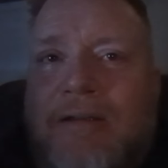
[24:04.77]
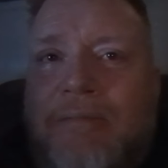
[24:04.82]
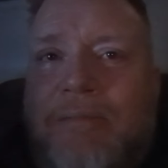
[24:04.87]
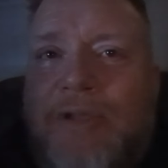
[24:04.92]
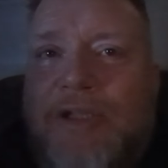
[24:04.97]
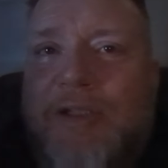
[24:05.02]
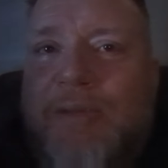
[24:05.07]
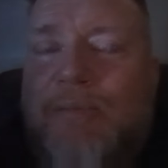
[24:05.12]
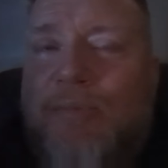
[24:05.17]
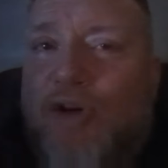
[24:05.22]

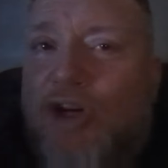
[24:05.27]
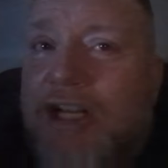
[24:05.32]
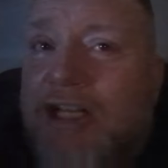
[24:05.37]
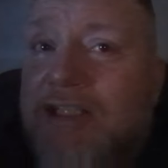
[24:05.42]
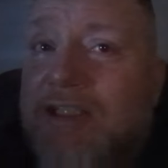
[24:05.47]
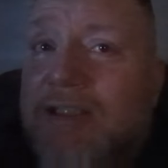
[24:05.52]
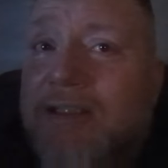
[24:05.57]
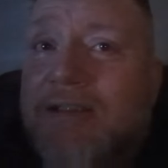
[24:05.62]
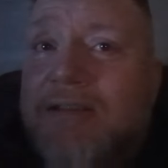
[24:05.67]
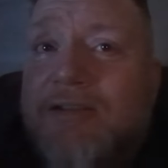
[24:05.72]
been
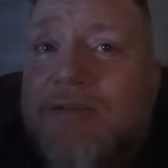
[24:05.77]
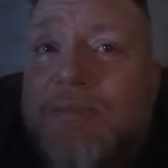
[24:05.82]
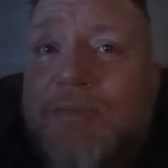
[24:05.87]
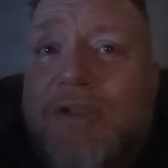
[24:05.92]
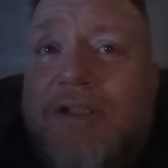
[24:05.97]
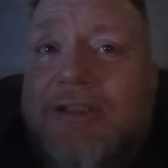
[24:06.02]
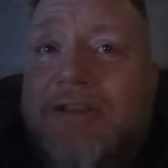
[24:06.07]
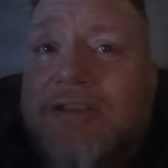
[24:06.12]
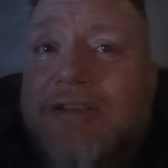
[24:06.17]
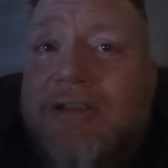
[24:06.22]
embracing as
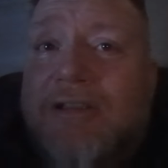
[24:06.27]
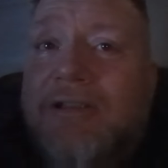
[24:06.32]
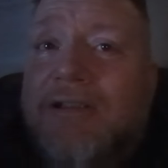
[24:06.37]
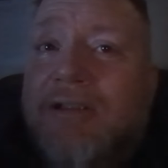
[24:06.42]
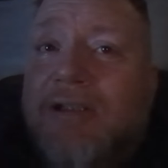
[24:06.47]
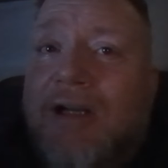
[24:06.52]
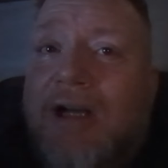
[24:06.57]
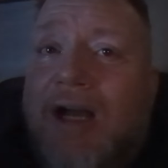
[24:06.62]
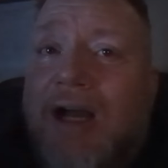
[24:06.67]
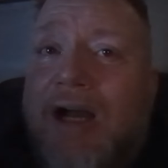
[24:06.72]
much.
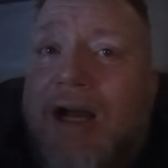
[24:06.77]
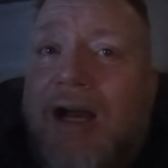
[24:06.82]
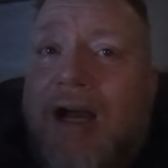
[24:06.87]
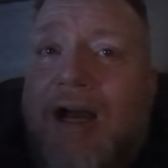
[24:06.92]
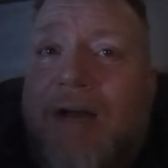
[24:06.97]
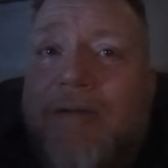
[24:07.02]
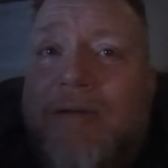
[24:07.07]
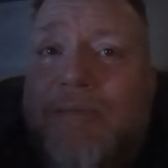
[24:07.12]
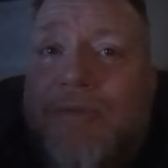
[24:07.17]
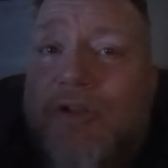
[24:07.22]

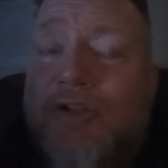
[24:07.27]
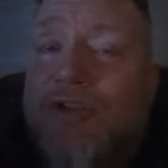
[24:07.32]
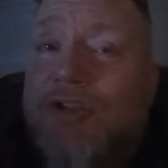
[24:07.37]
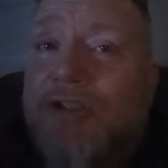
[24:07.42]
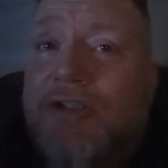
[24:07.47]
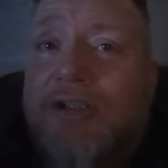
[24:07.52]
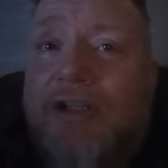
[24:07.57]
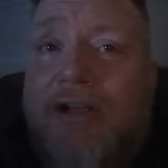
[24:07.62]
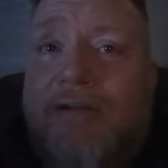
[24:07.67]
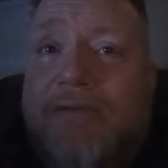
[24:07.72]
I'm a
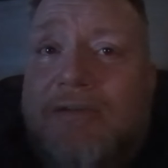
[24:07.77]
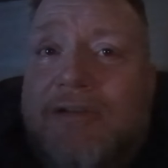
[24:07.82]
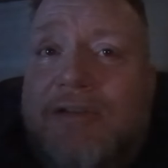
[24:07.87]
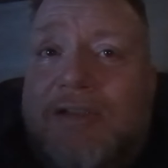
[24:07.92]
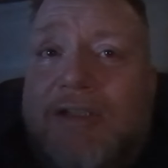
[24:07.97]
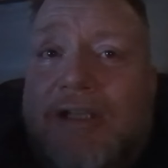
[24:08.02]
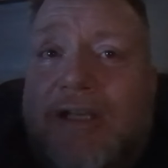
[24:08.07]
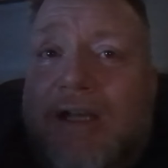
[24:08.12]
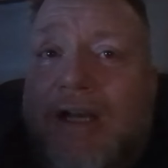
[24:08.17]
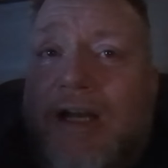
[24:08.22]
music lover.
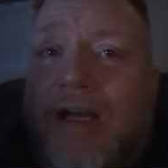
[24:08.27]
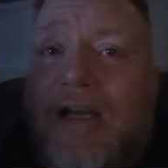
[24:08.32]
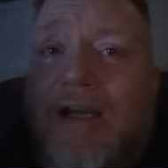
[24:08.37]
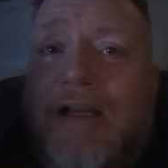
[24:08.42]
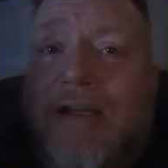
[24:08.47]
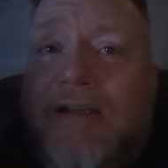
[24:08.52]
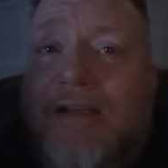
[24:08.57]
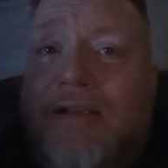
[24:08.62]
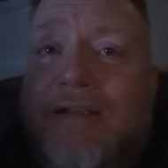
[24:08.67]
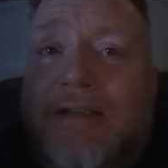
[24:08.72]
Like,
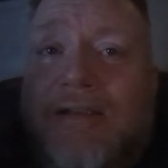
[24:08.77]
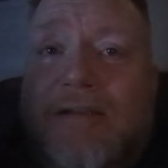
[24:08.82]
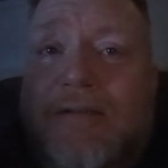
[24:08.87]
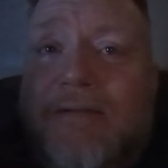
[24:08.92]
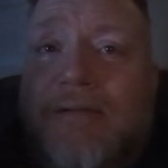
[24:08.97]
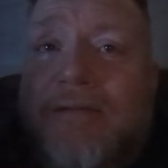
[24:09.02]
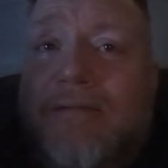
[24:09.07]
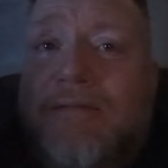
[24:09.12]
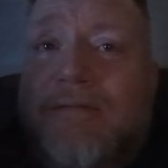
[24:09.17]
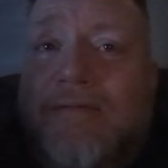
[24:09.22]
I
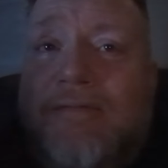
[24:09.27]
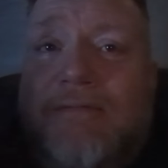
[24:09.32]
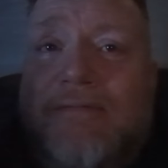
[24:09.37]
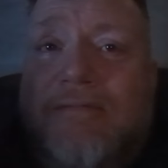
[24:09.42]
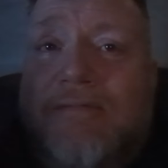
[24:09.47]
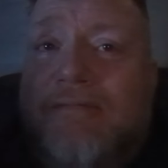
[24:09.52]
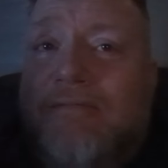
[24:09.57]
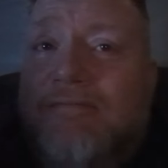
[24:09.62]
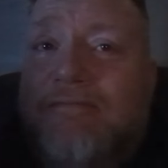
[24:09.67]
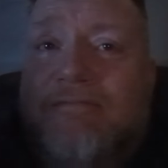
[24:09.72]

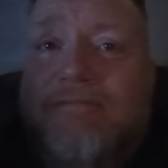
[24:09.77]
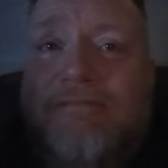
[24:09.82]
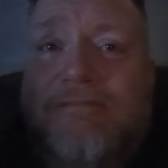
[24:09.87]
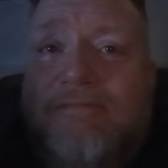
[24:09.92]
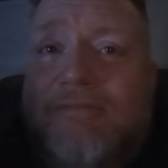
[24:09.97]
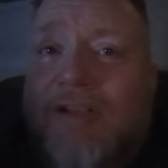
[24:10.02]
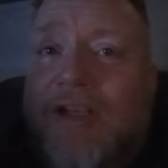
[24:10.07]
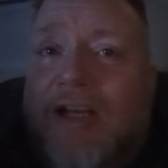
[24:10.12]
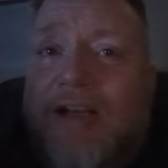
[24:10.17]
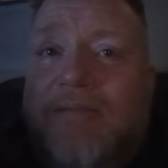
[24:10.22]

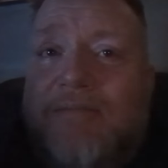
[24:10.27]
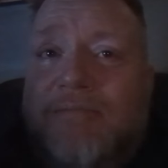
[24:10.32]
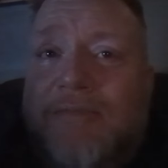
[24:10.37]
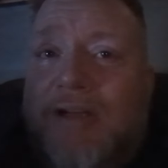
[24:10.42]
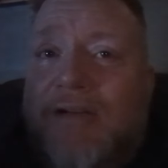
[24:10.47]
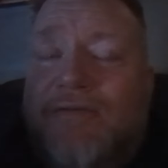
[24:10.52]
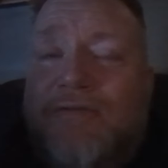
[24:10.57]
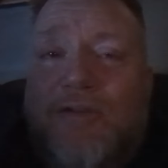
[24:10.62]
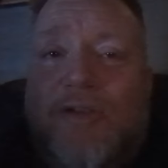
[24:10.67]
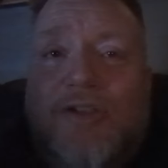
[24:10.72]
got
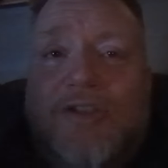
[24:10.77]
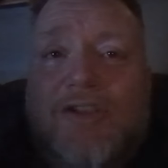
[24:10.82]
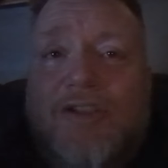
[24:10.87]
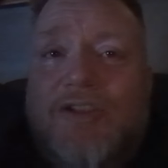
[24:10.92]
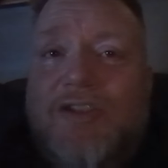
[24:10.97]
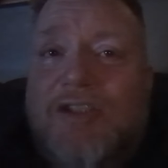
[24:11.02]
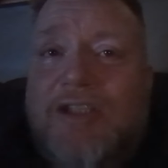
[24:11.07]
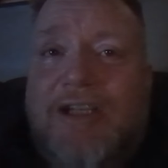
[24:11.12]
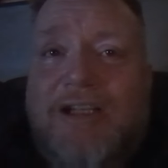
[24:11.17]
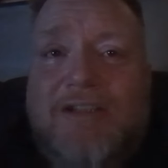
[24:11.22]
my first
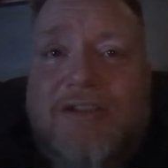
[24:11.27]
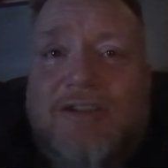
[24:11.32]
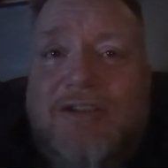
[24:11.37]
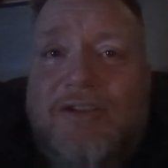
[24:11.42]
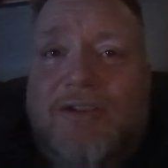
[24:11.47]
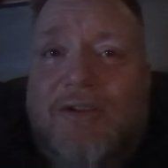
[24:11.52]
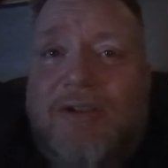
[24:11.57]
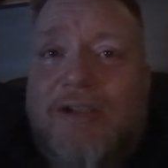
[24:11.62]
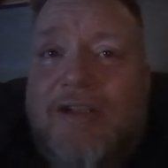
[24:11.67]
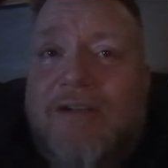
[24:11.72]
cassette
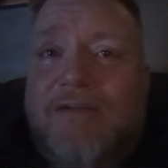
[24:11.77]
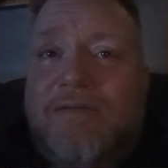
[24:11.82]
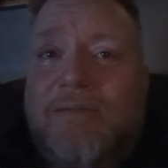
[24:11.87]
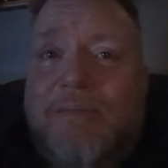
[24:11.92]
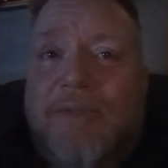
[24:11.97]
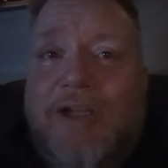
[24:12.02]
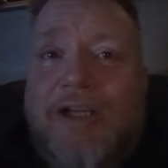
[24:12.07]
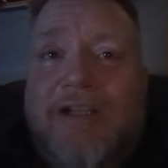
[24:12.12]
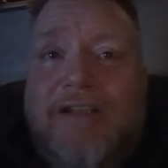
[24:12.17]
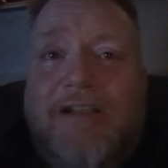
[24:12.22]
still here
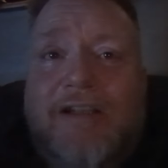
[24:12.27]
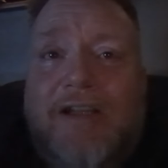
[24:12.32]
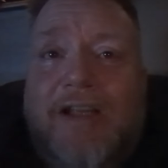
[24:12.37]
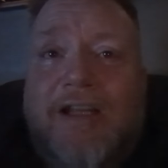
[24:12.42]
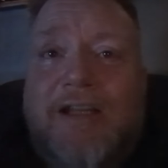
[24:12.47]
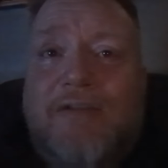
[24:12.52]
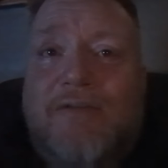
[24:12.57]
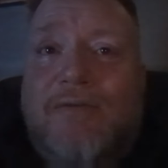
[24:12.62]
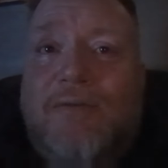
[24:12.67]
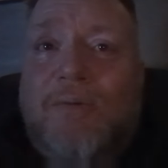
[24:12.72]
from nineteen
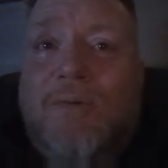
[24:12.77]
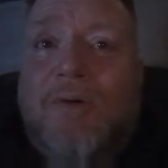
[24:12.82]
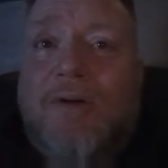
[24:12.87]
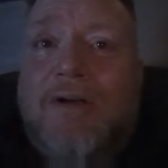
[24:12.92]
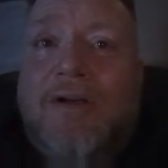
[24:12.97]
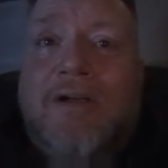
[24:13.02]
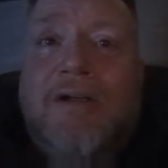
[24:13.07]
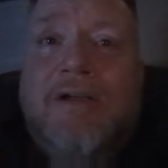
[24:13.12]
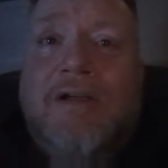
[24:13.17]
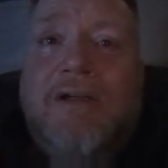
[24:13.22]

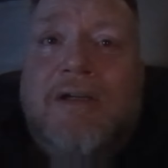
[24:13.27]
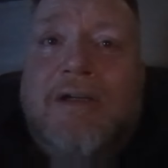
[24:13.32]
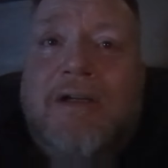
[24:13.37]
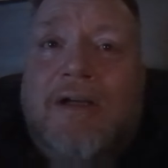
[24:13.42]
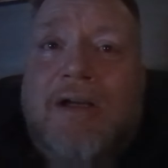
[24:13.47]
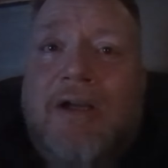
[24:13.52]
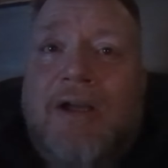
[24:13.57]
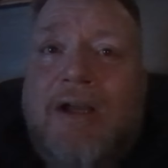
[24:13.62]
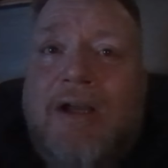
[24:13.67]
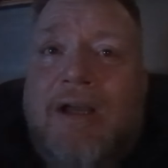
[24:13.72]
eighty-four,
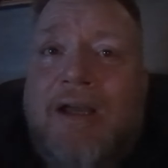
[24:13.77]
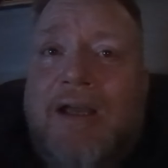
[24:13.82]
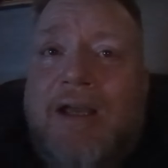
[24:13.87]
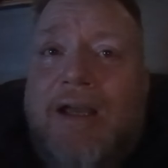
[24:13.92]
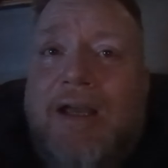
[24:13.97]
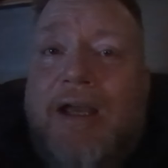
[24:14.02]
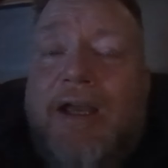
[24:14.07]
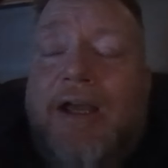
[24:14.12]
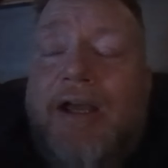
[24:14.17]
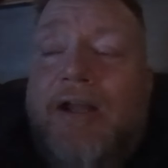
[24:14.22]

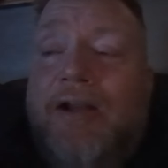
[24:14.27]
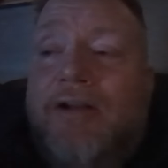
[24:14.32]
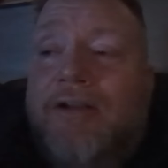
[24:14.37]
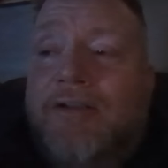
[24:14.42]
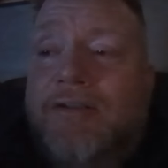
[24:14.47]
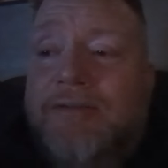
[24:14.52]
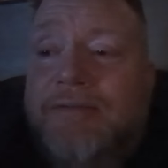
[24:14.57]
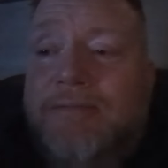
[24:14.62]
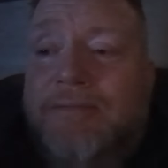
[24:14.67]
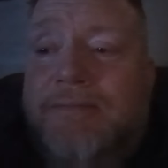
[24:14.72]

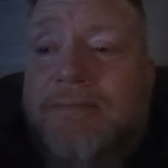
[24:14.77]
and